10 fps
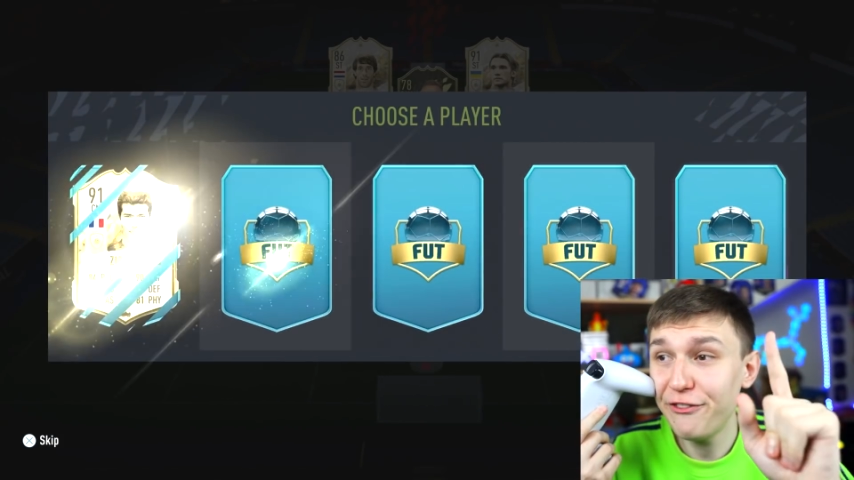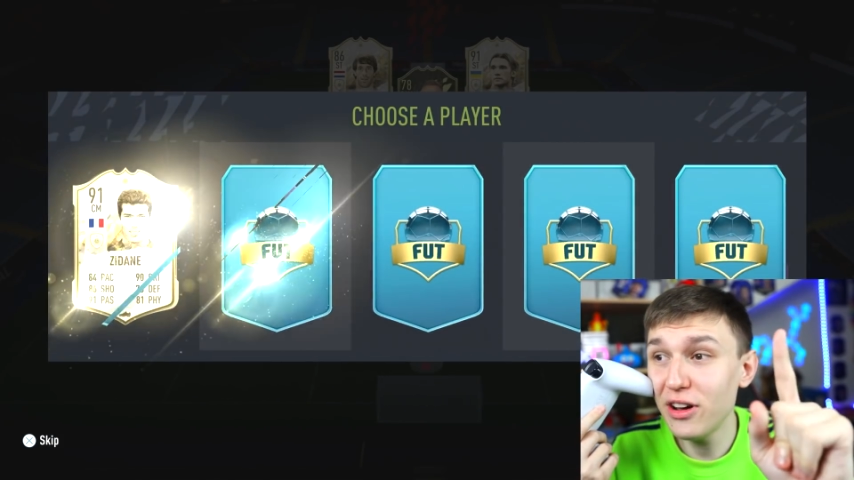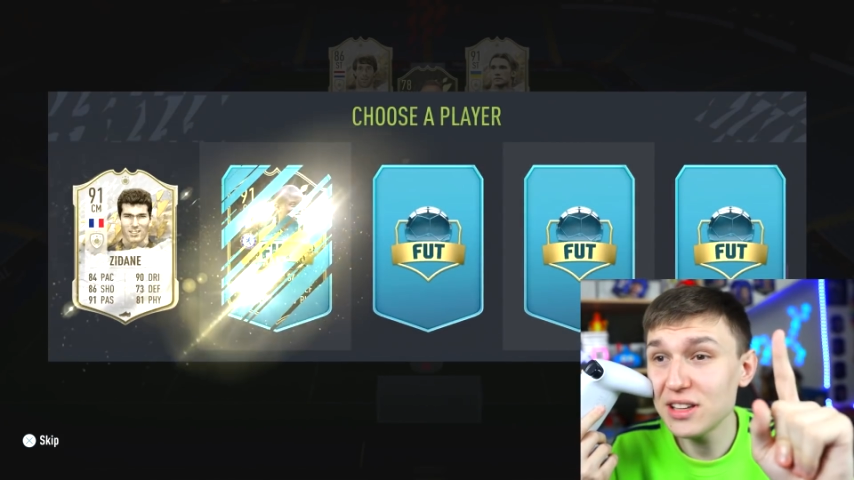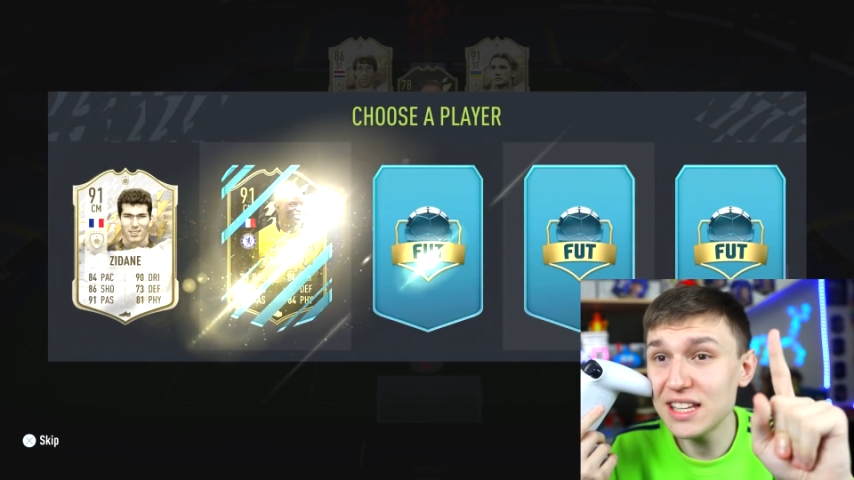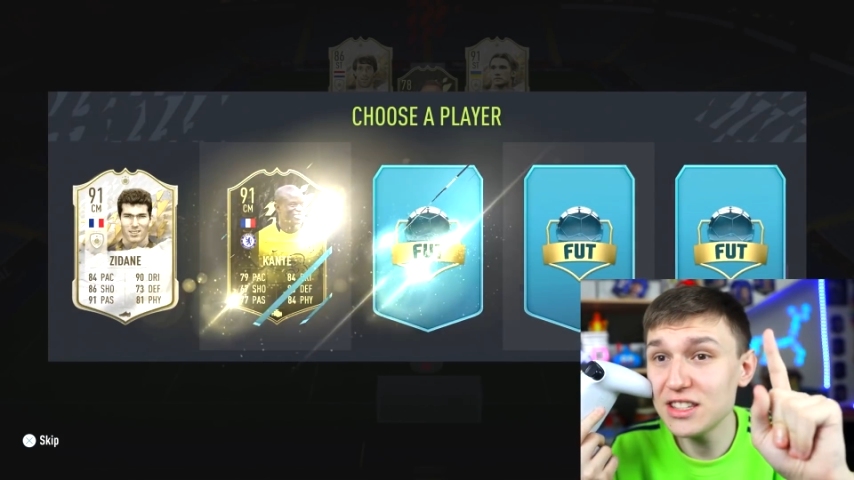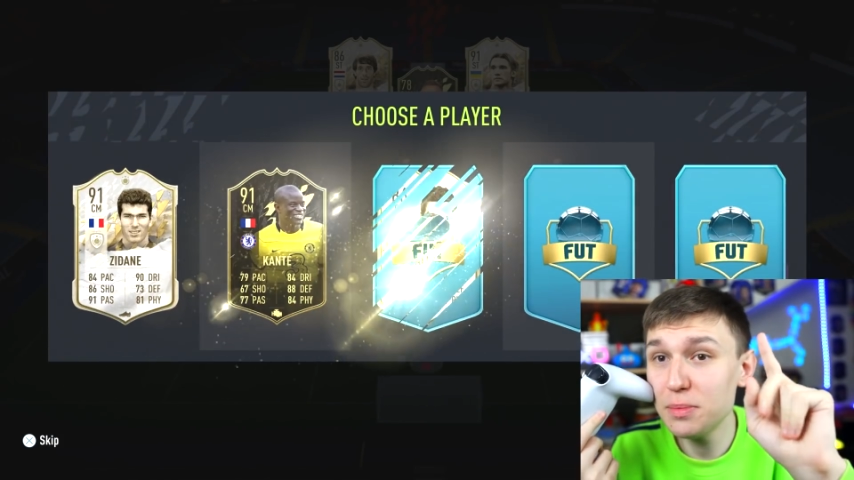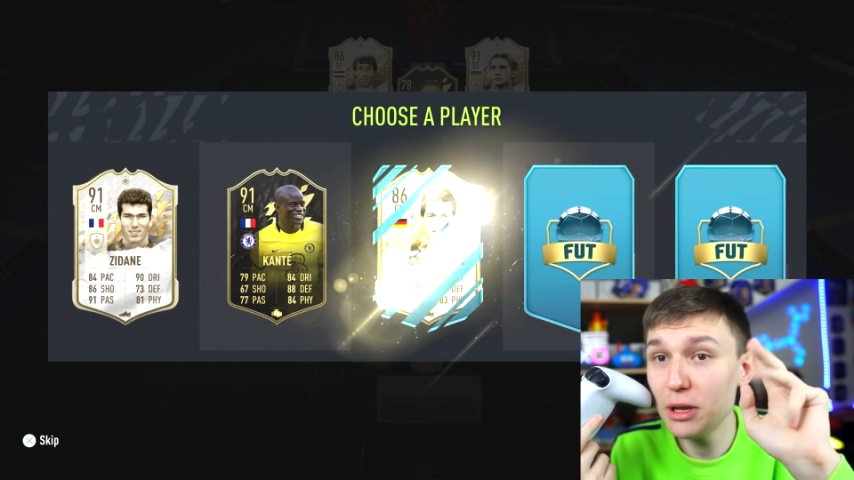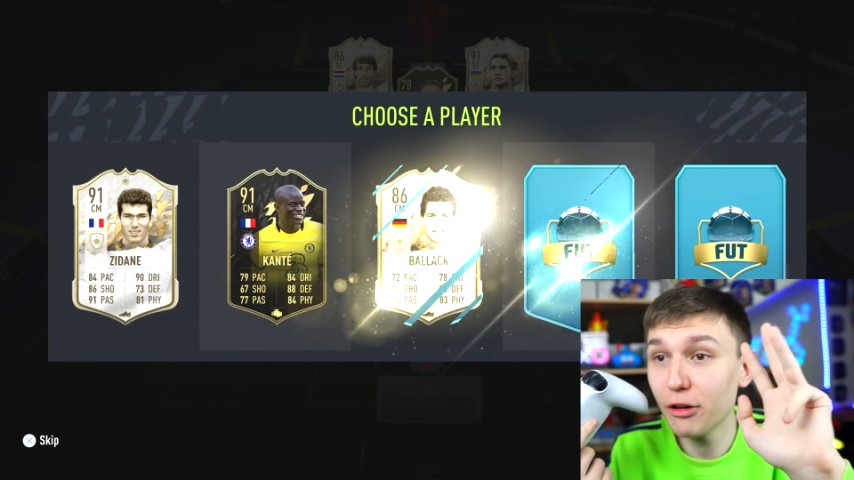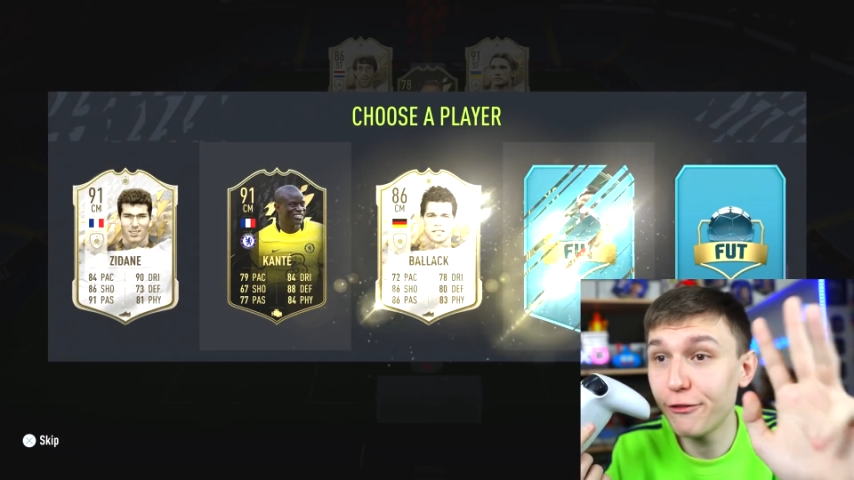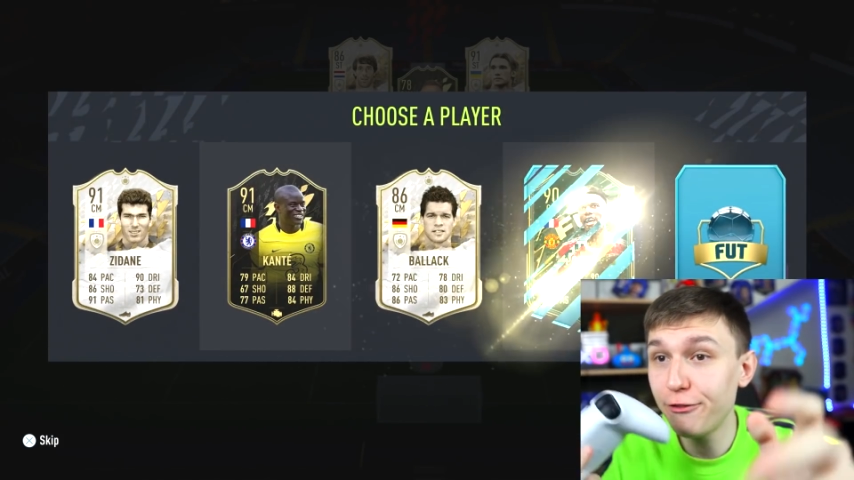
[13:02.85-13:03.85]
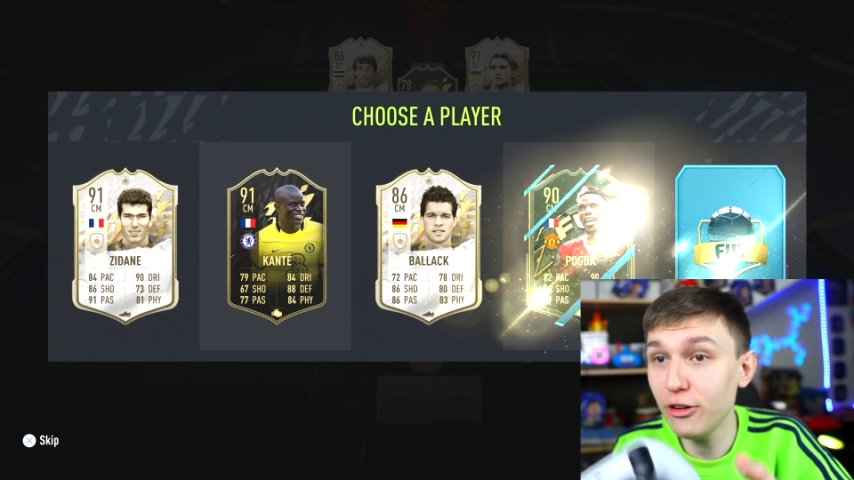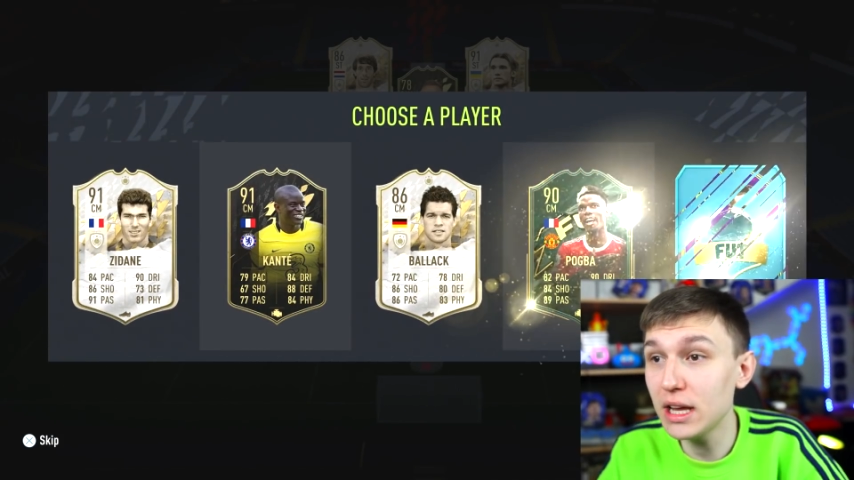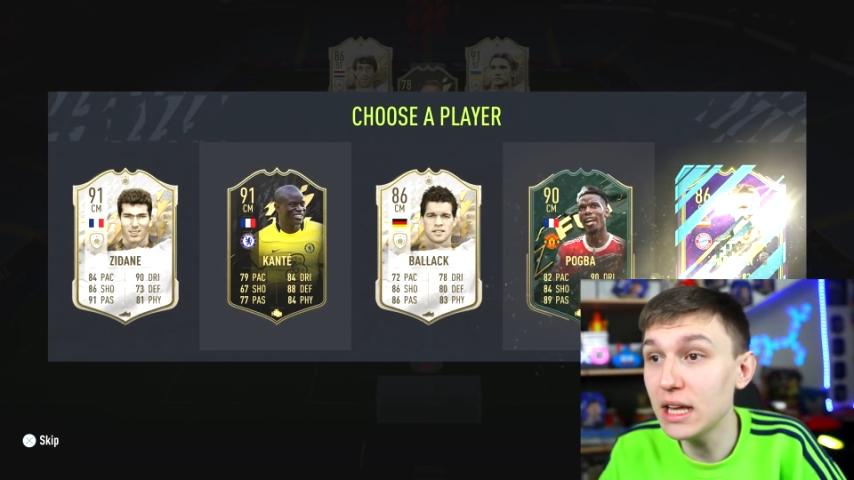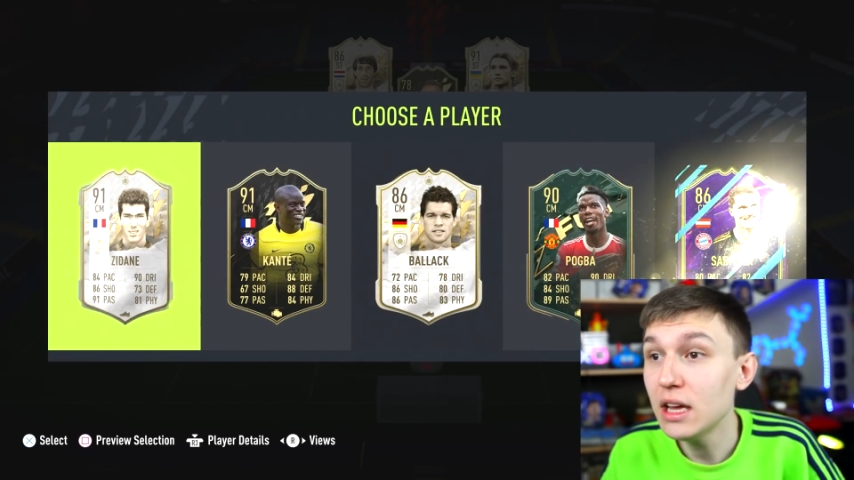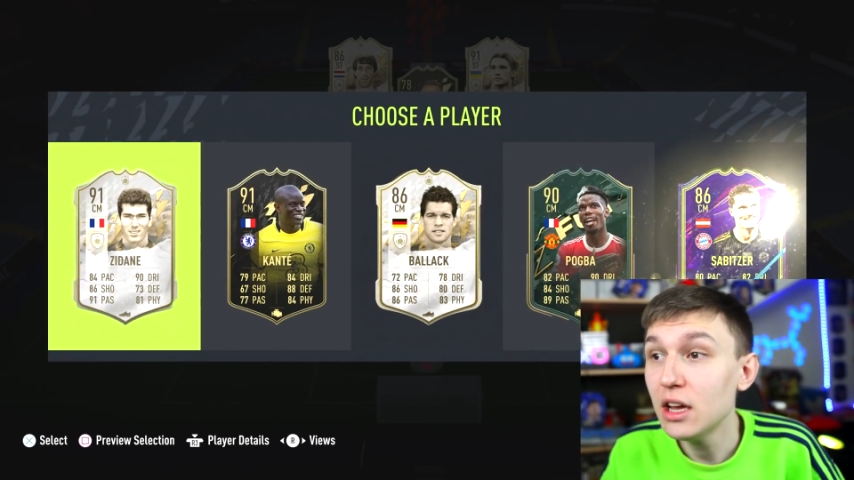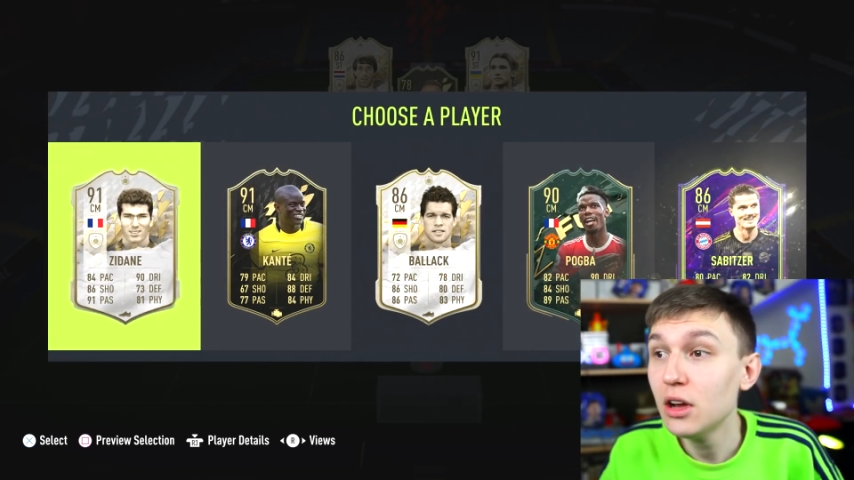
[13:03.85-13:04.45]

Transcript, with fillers: first centre mid of three